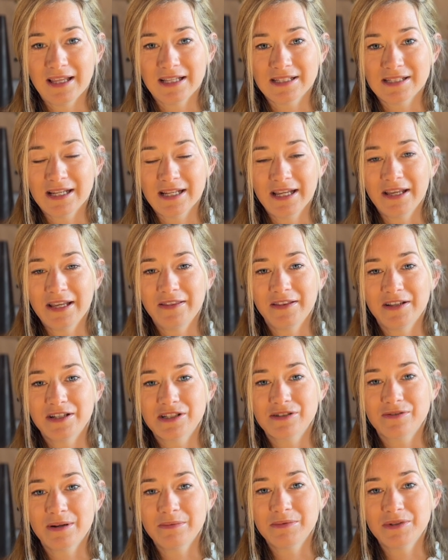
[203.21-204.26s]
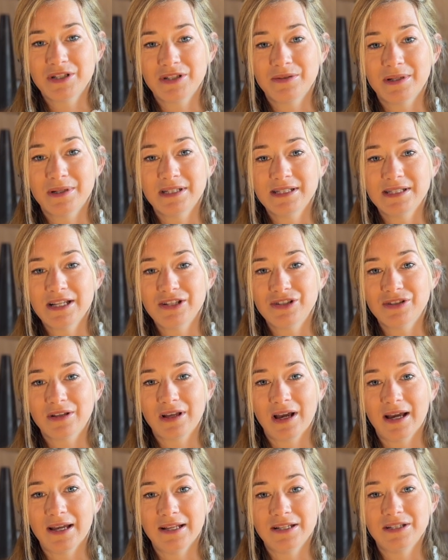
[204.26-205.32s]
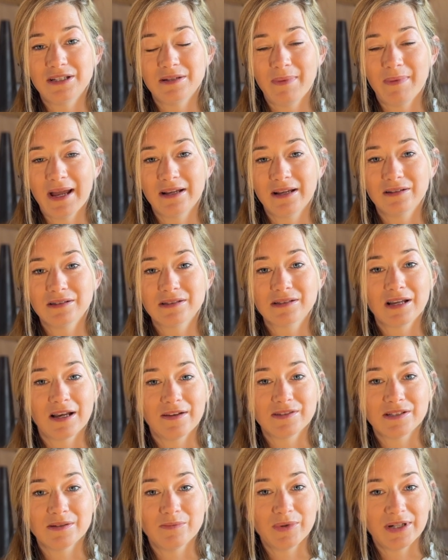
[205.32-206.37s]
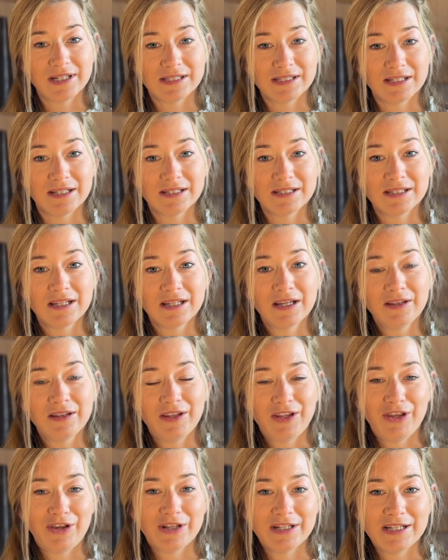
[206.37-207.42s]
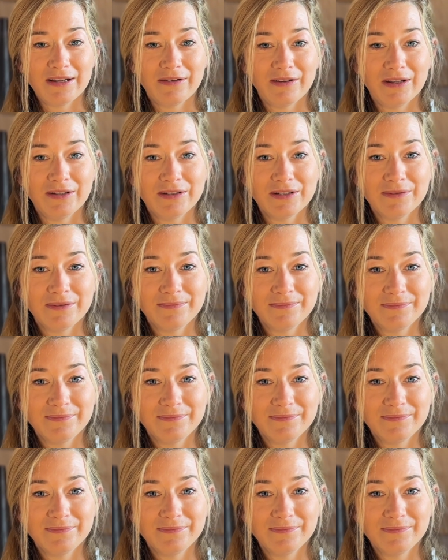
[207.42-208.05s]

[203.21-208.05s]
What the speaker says: there's a link in the description to an essential guide to bangles, cuffs and bracelets that you can download.